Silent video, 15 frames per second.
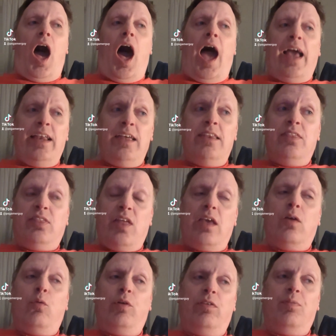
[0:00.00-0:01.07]
didn't
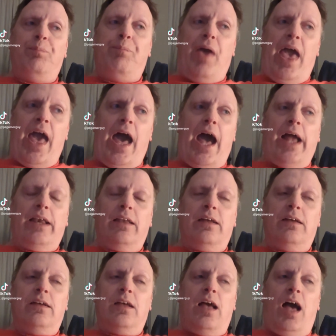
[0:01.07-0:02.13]
think it was bad.
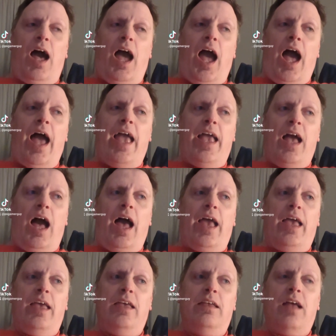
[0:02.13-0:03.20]

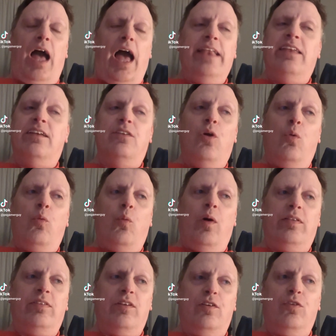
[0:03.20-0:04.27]
I didn't know
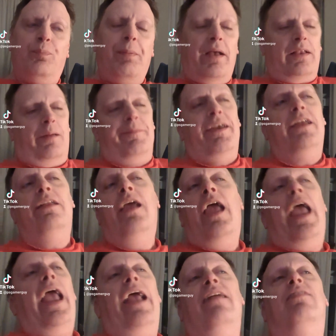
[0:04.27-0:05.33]
what to expect. I mean,
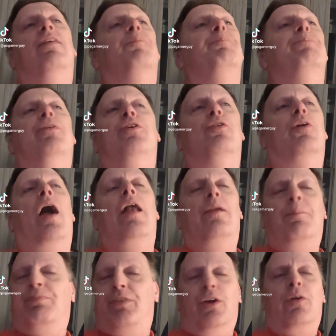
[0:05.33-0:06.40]
it's a you're on
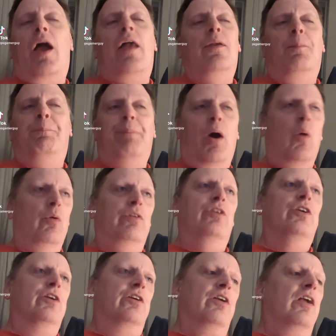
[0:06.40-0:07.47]
a they're on a boat.
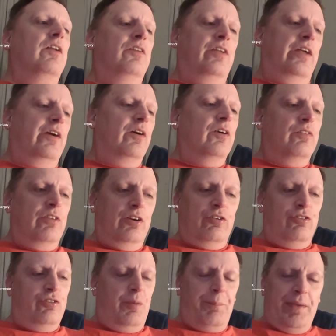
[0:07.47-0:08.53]
They're
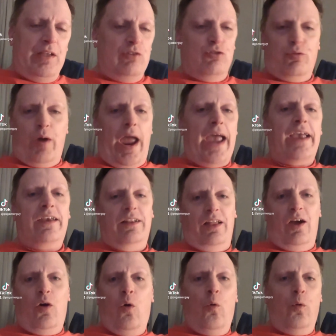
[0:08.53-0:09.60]
shipping
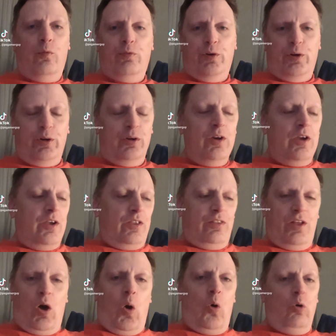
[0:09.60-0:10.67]
Dracula over
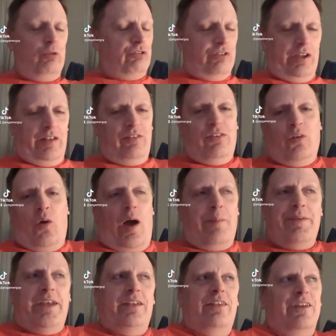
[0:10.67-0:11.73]
the ocean. So I
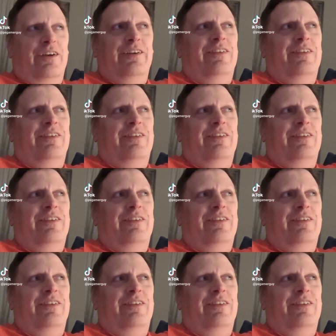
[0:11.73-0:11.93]
mean,